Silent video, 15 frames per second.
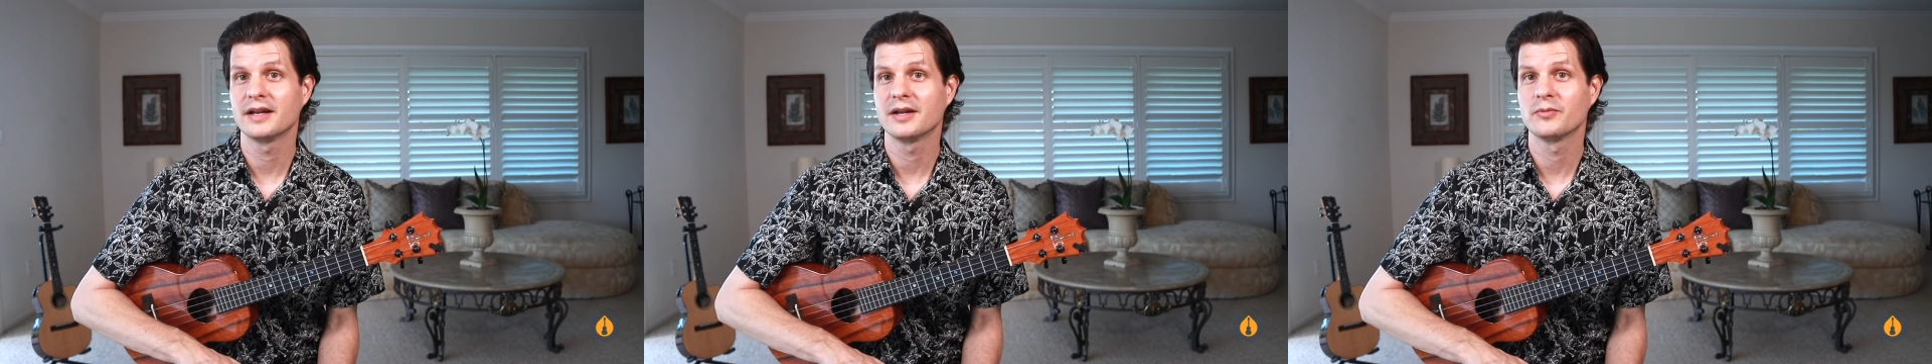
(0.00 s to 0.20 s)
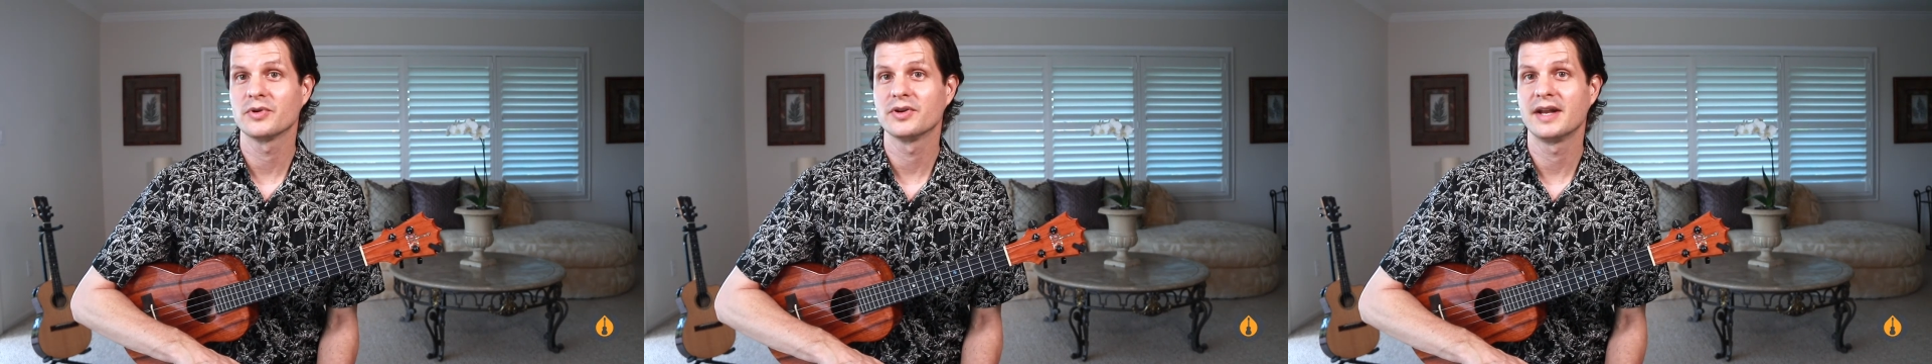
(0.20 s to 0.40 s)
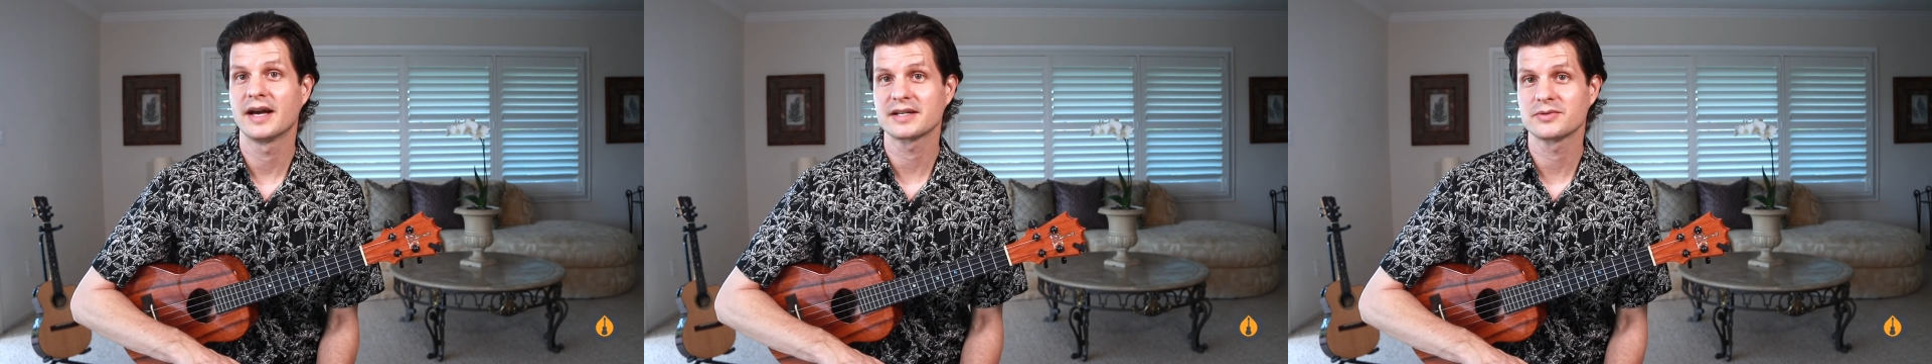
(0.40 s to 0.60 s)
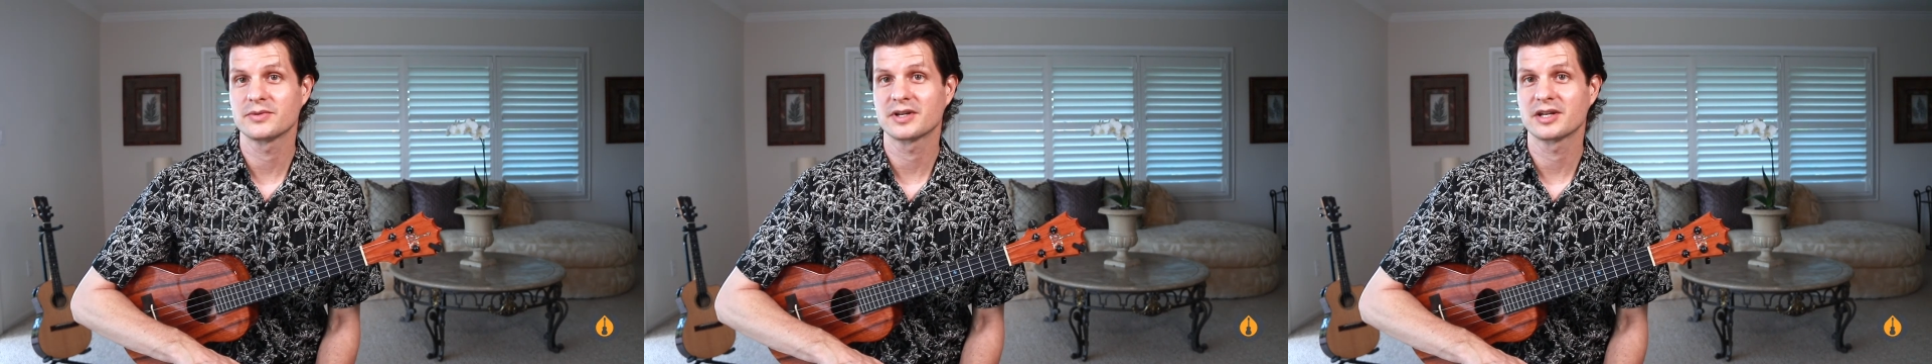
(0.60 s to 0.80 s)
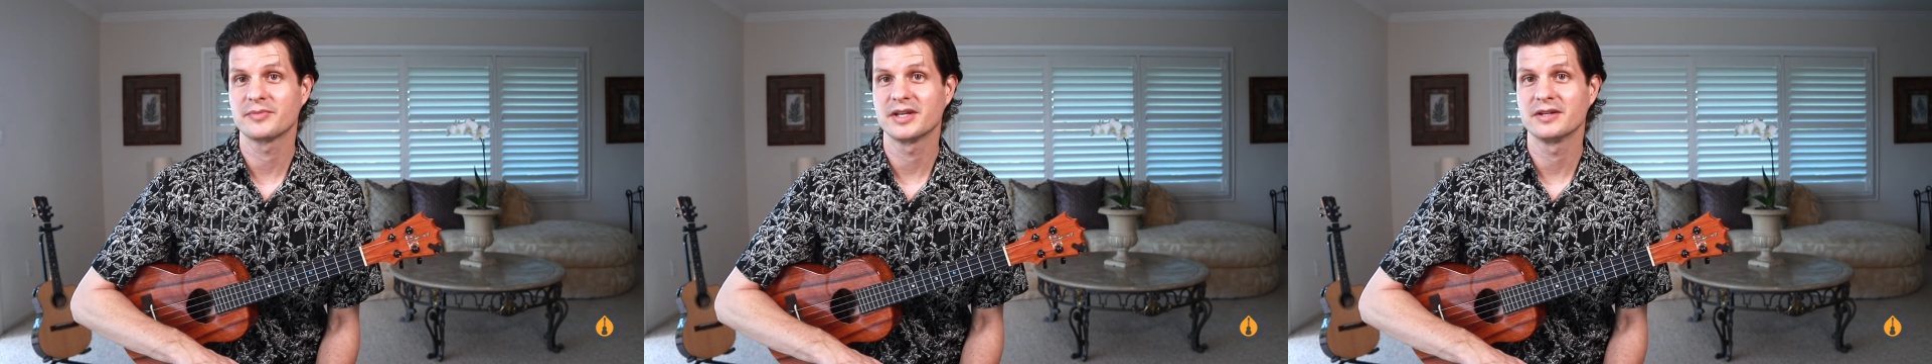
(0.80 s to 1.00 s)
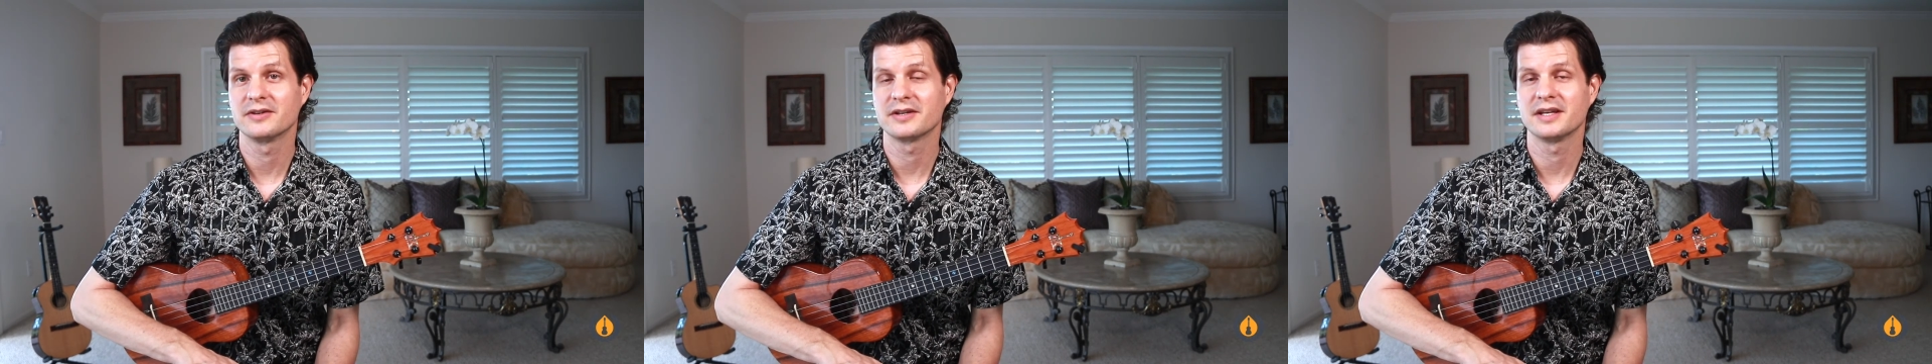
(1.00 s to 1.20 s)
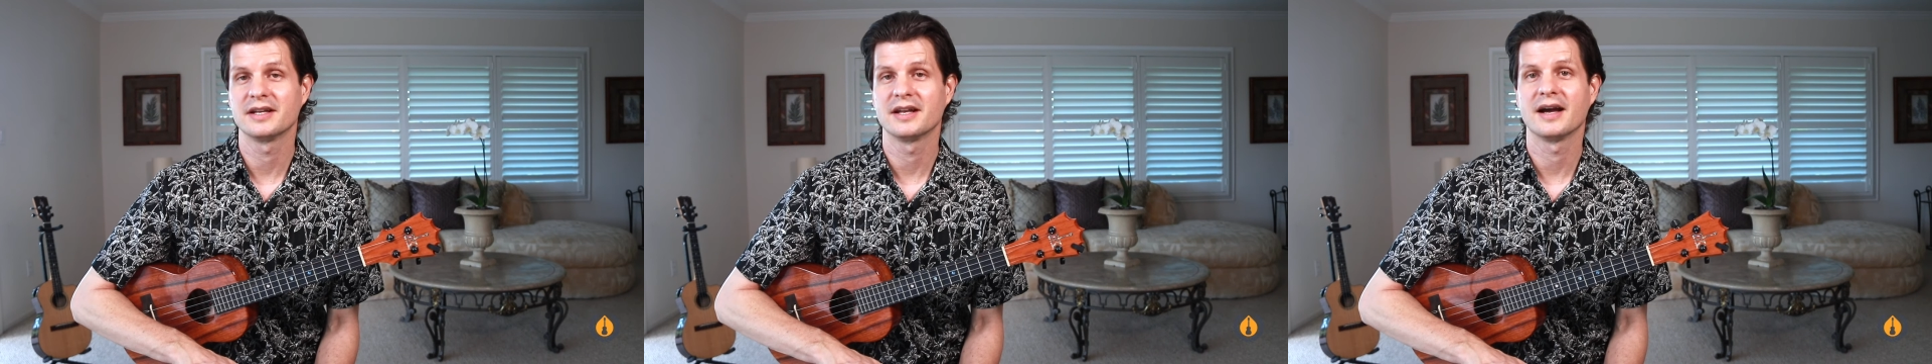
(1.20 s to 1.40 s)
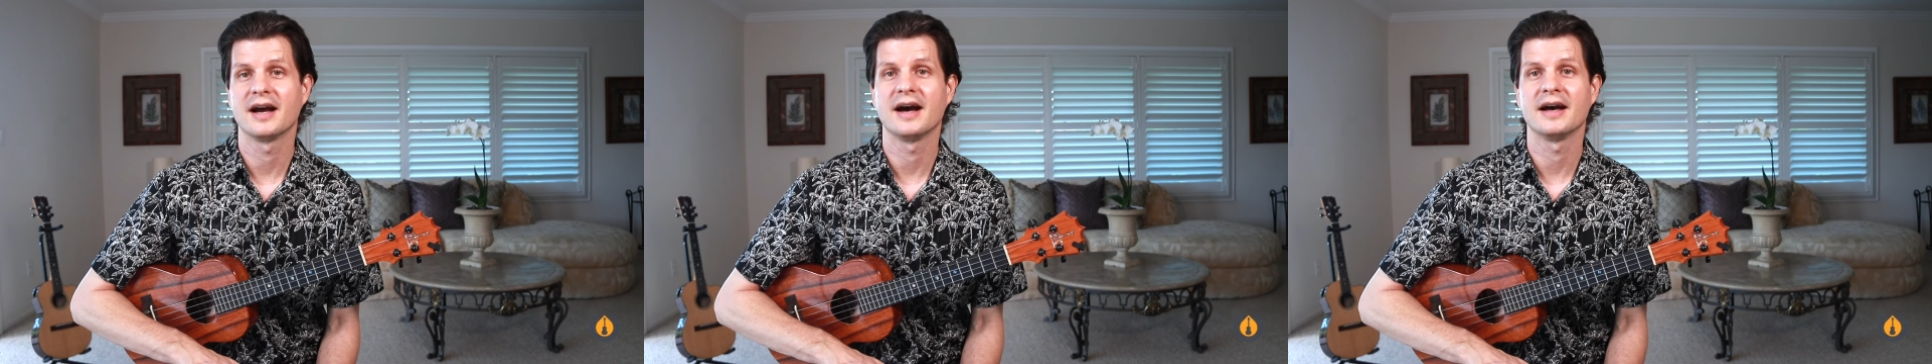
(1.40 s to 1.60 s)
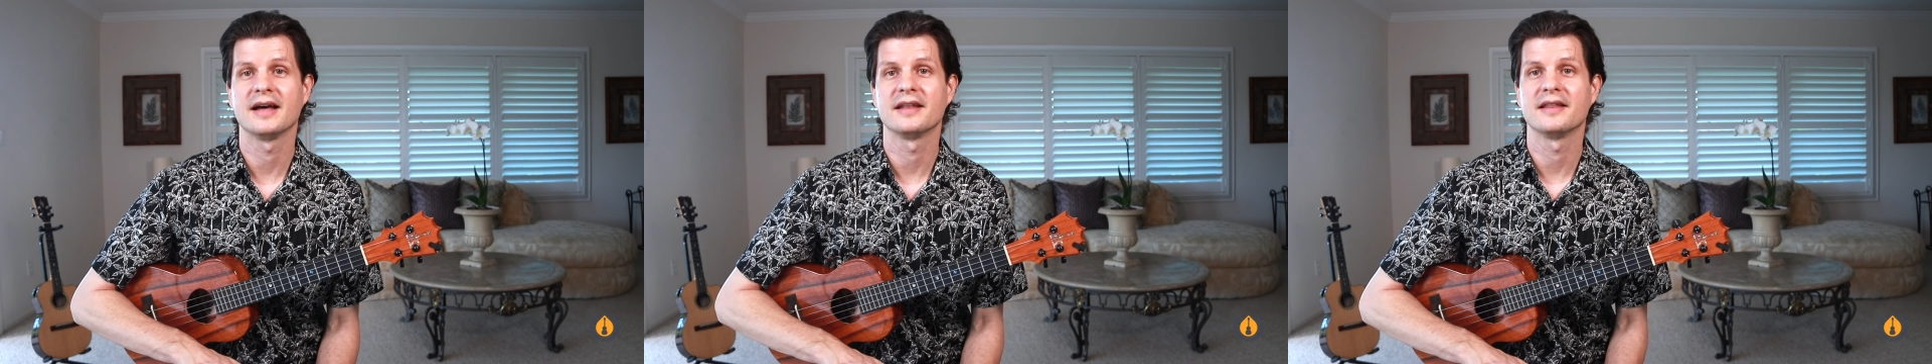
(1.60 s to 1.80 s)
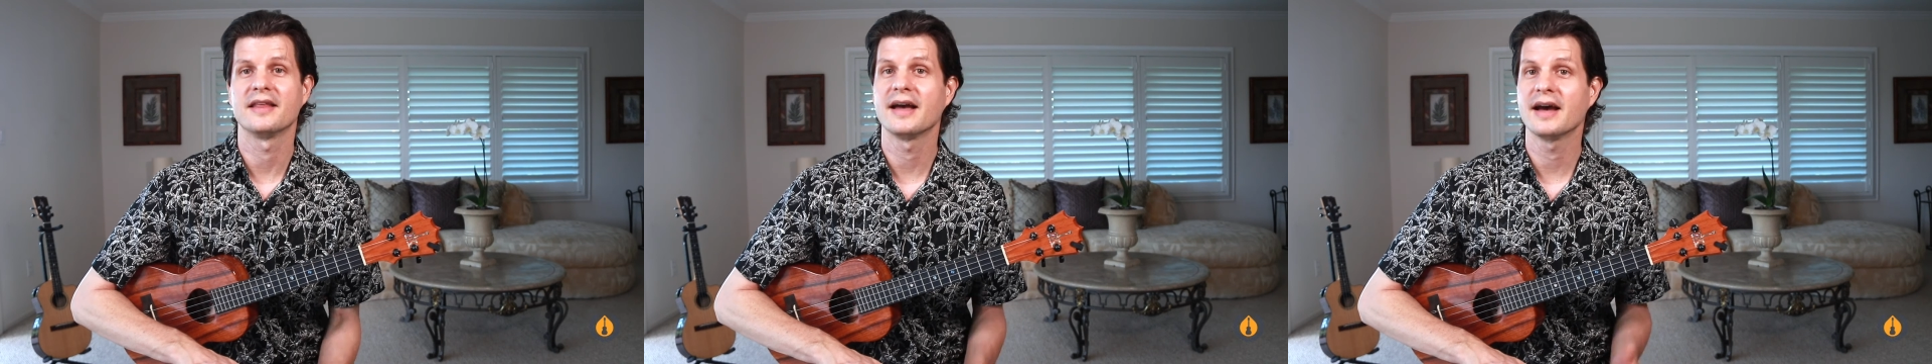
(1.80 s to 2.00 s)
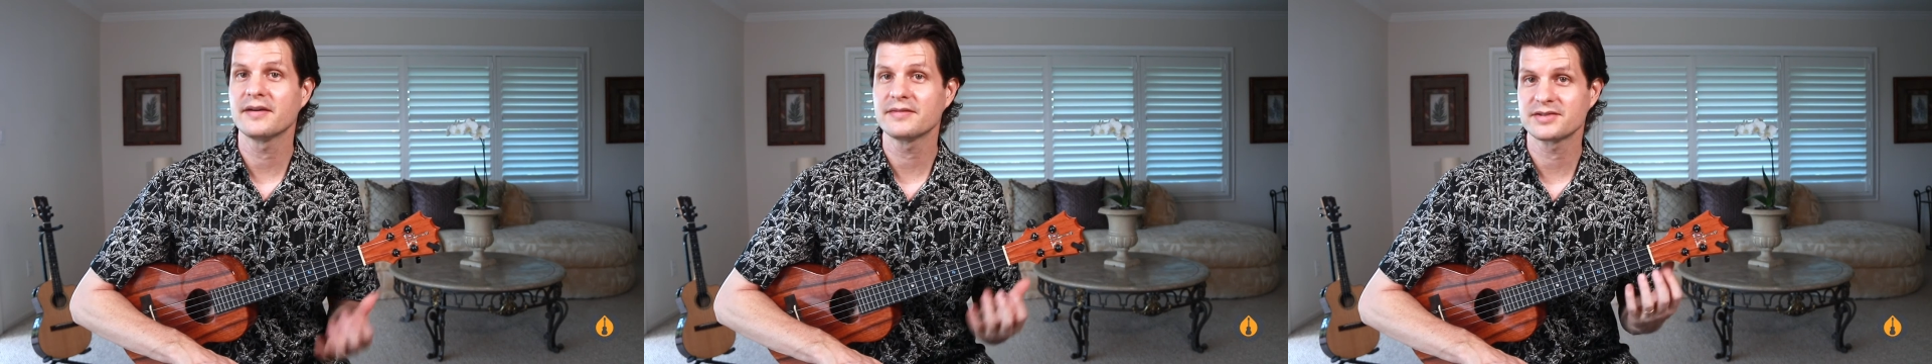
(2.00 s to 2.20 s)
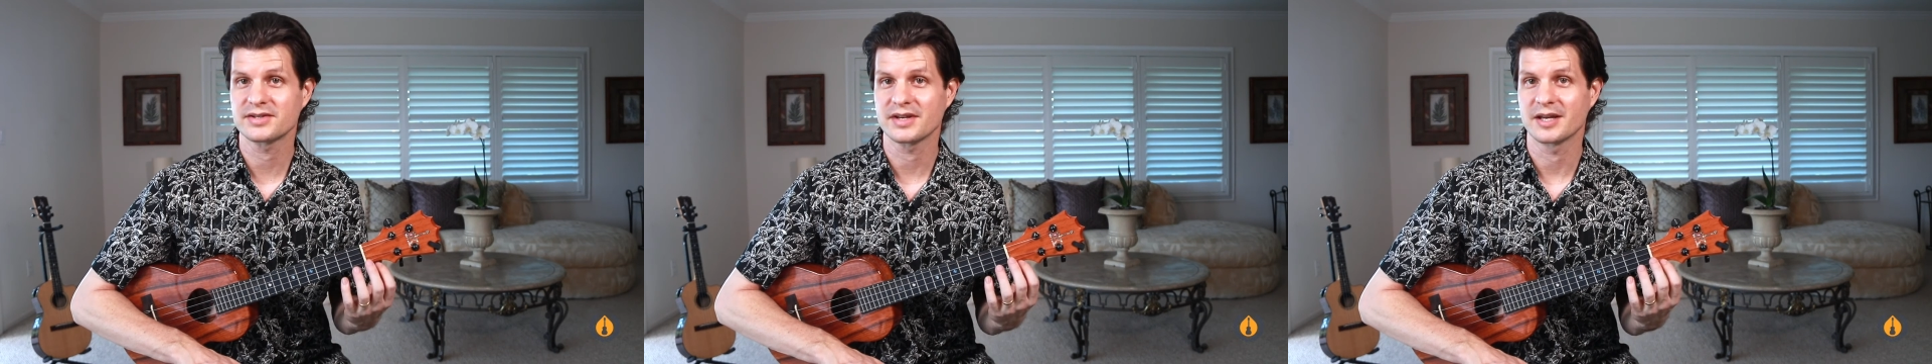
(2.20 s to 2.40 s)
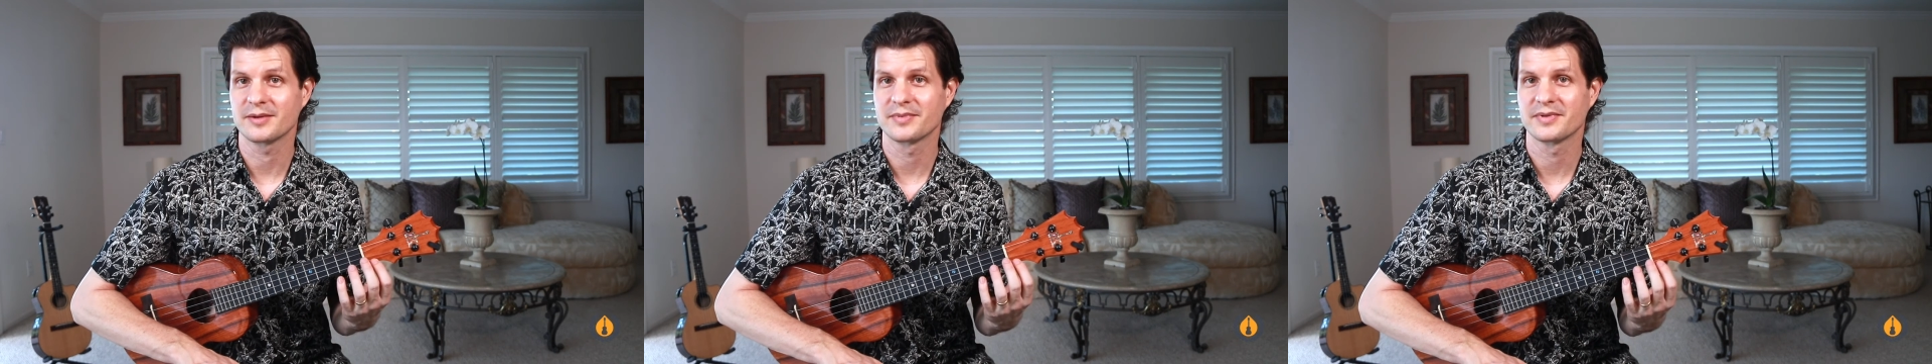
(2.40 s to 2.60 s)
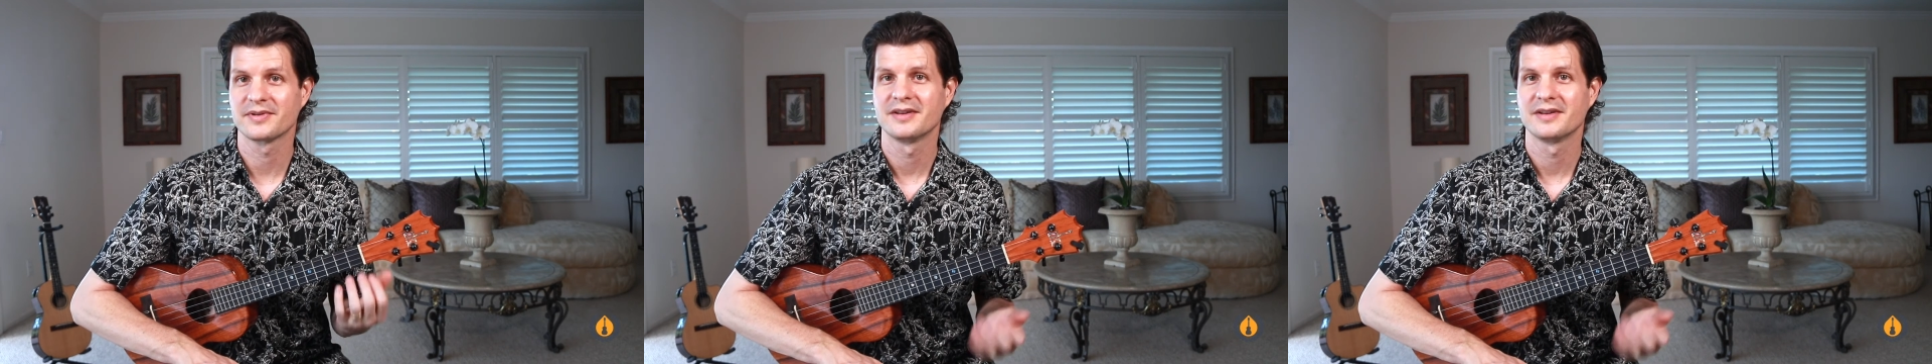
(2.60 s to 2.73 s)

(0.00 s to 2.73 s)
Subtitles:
and next we're going to be looking at the F shape.